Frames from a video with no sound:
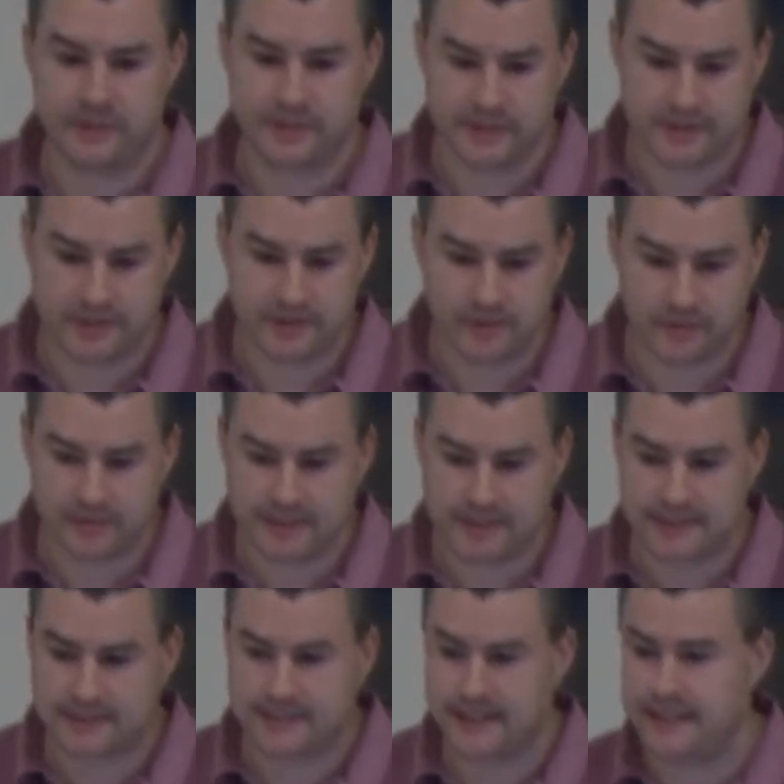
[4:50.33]
which is called the
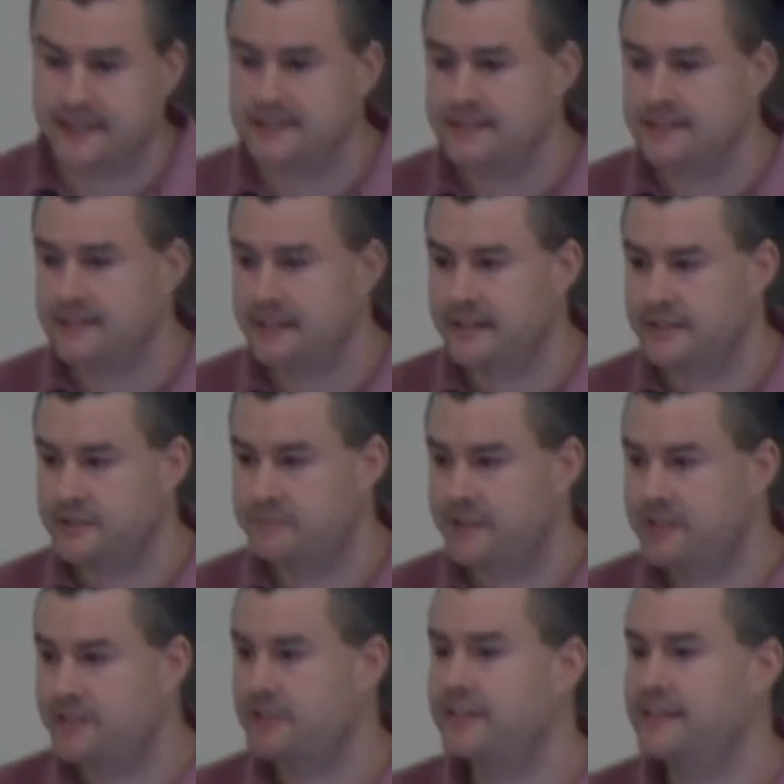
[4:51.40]
state, and
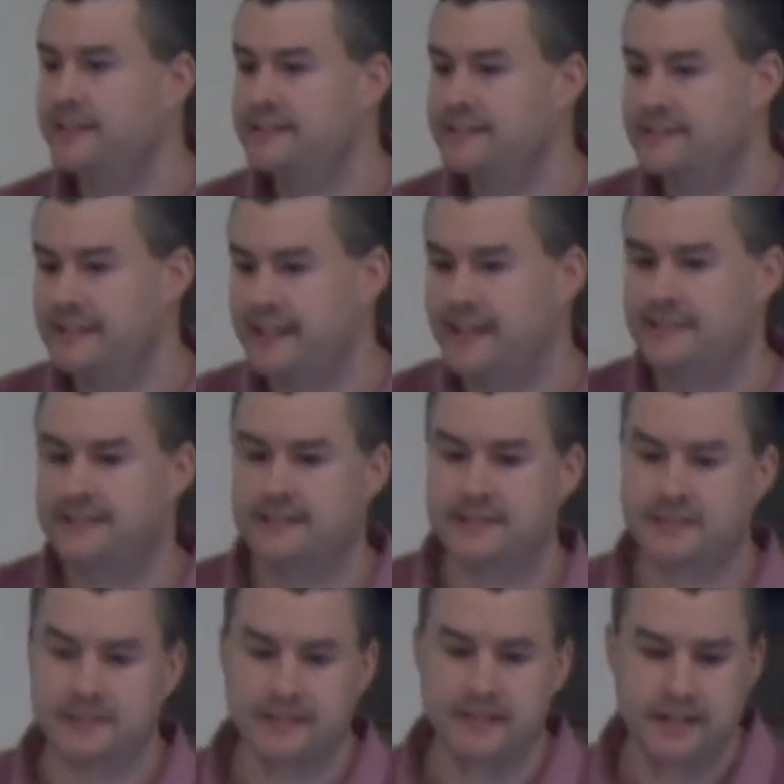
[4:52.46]
especially in its
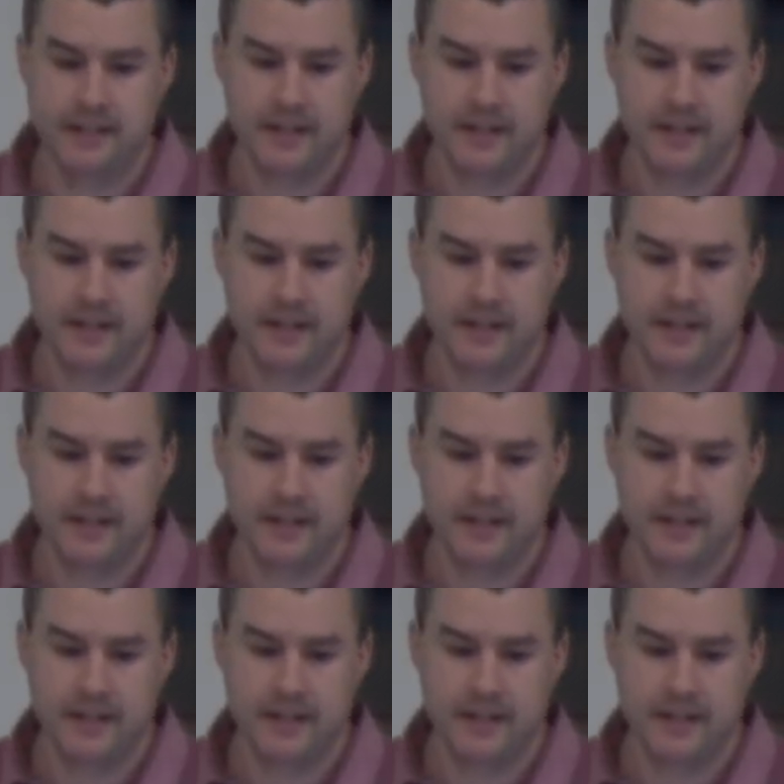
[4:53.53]
latest